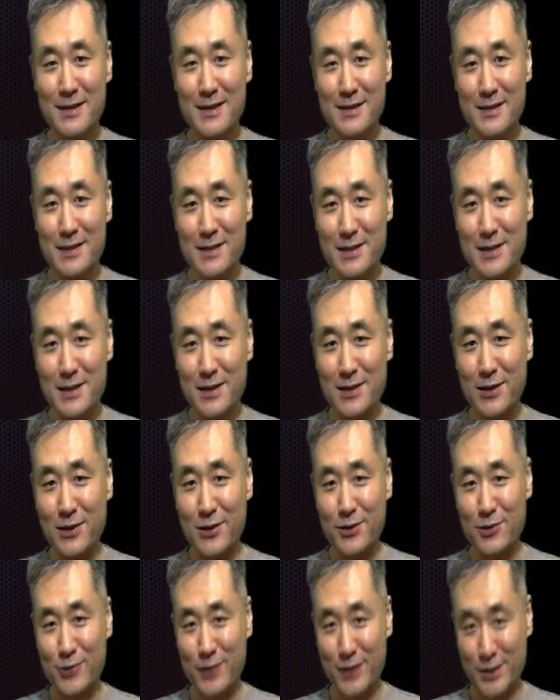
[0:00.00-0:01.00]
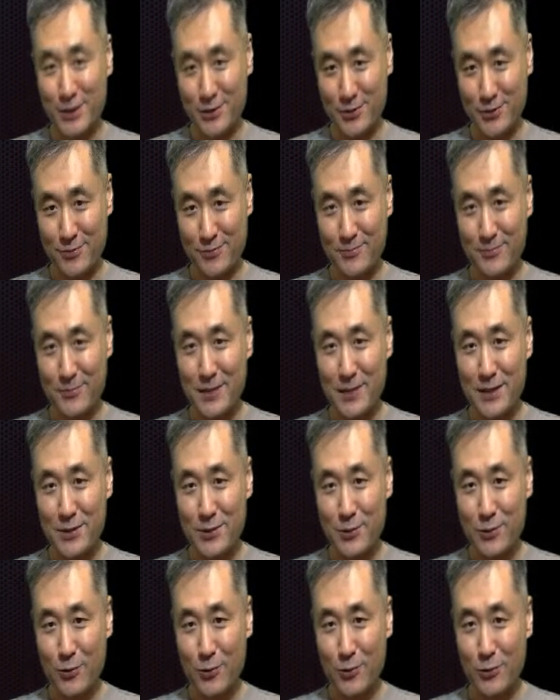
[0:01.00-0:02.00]
This is the contraction.
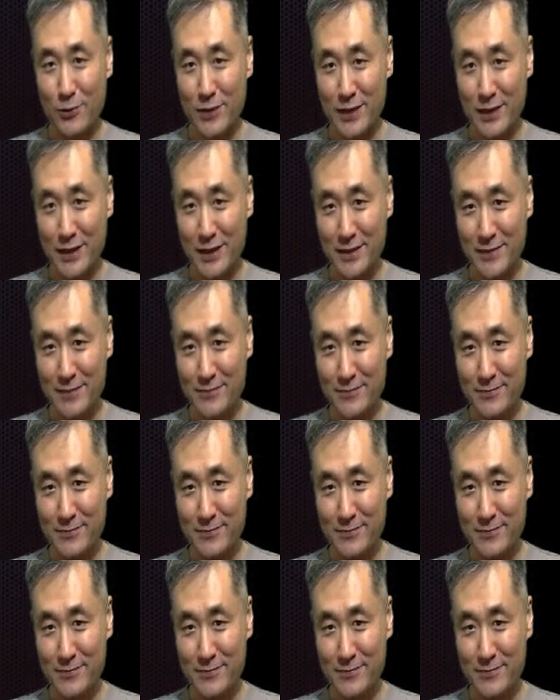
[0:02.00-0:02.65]
So holding it,